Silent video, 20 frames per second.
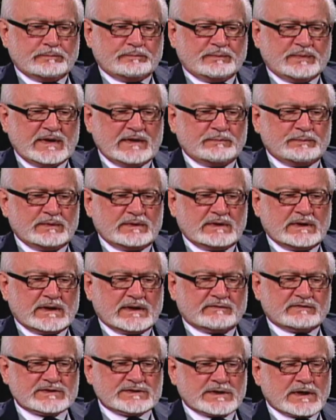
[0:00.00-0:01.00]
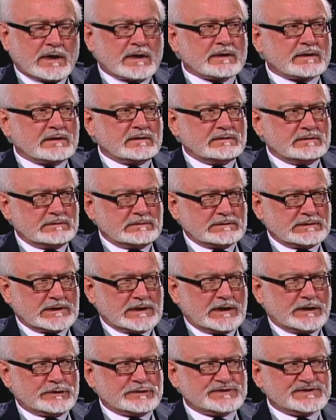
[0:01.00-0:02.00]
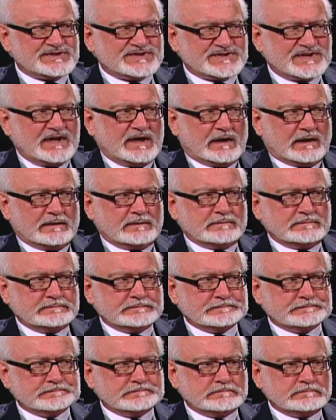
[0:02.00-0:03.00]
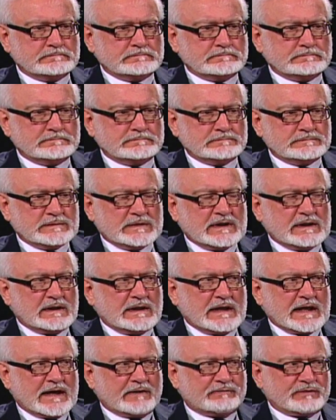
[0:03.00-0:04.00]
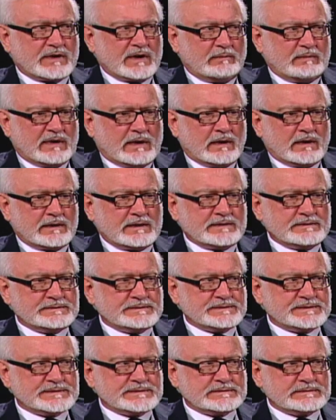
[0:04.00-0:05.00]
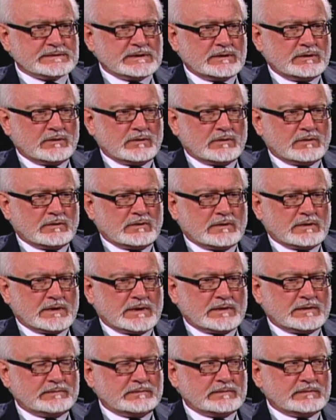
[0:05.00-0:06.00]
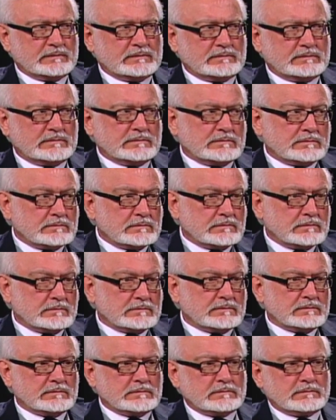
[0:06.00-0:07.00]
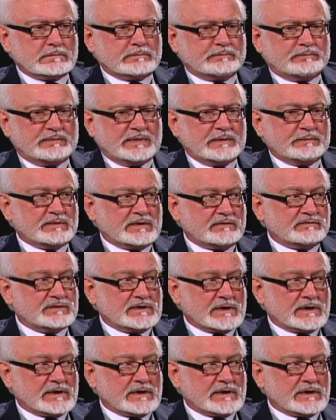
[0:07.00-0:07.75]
people of a dark colored skin, African Americans or people of